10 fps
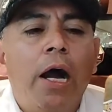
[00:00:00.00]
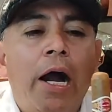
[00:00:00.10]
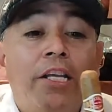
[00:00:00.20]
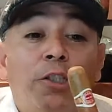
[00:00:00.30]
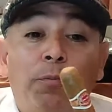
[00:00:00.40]
I
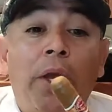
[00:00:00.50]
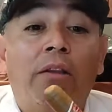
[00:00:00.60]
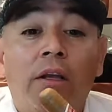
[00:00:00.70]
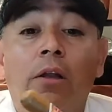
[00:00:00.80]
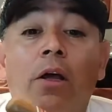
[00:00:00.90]
expect
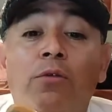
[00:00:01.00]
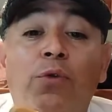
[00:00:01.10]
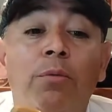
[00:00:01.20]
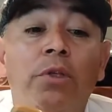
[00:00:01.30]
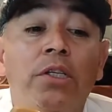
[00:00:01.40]
a lot
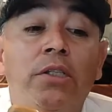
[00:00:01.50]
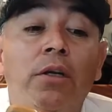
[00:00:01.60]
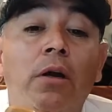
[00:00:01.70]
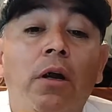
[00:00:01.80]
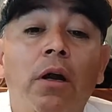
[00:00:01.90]
from this
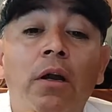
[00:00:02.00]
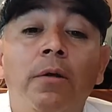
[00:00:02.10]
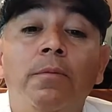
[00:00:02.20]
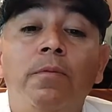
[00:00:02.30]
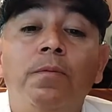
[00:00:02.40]
cigar,
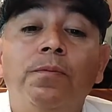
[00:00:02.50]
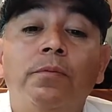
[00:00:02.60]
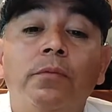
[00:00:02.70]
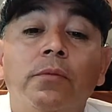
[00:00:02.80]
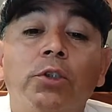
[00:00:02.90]

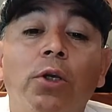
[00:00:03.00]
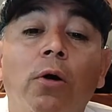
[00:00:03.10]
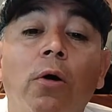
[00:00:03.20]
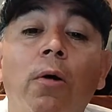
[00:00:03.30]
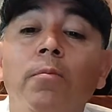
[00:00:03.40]

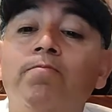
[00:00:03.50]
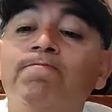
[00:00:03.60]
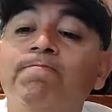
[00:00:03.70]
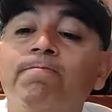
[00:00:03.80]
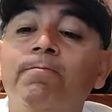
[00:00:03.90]
so
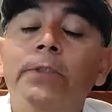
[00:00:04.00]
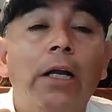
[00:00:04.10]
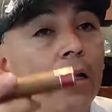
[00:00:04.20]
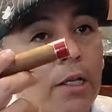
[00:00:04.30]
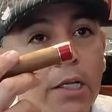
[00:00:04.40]

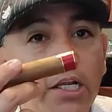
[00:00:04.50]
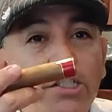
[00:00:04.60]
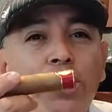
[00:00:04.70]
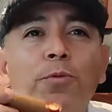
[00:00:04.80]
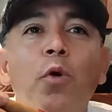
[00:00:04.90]
let's
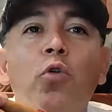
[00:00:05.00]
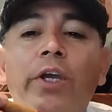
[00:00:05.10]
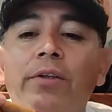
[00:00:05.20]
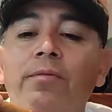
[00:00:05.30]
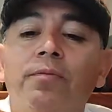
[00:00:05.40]
smoke
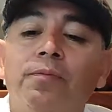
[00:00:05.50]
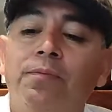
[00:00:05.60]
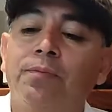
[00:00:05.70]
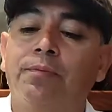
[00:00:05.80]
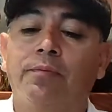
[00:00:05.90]
it.
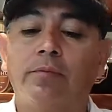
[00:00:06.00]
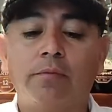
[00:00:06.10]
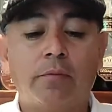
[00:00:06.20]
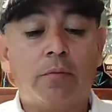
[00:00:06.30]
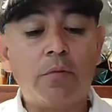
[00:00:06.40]

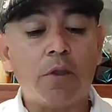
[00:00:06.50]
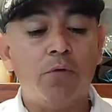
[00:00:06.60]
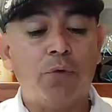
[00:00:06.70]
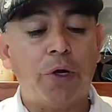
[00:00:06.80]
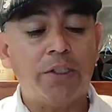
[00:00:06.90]

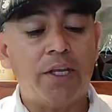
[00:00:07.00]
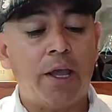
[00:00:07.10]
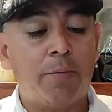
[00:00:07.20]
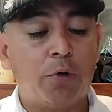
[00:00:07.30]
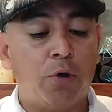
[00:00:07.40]
First,
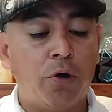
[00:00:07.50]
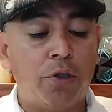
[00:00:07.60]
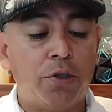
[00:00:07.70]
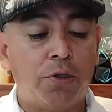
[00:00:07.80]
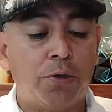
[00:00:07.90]
I'm
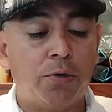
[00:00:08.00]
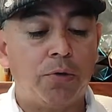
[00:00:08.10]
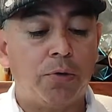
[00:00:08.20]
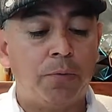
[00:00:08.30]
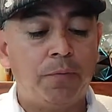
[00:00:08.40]
going to